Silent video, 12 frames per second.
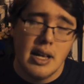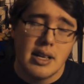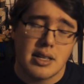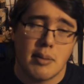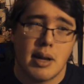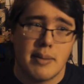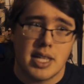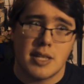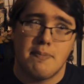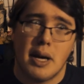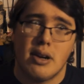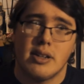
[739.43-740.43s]
Sometimes it's
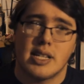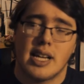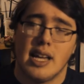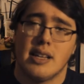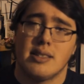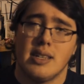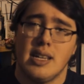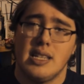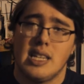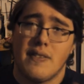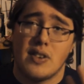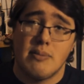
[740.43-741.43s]
better to kind of see
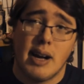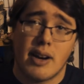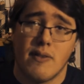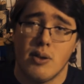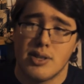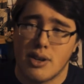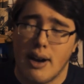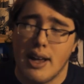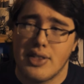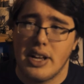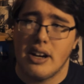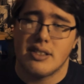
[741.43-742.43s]
different microphones that are
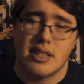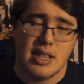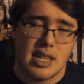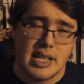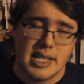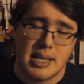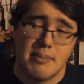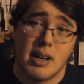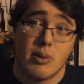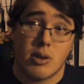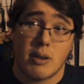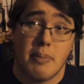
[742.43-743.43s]
out there, see things that
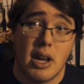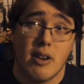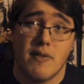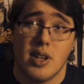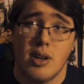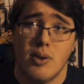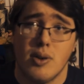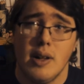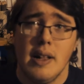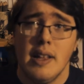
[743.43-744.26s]
might work better for you.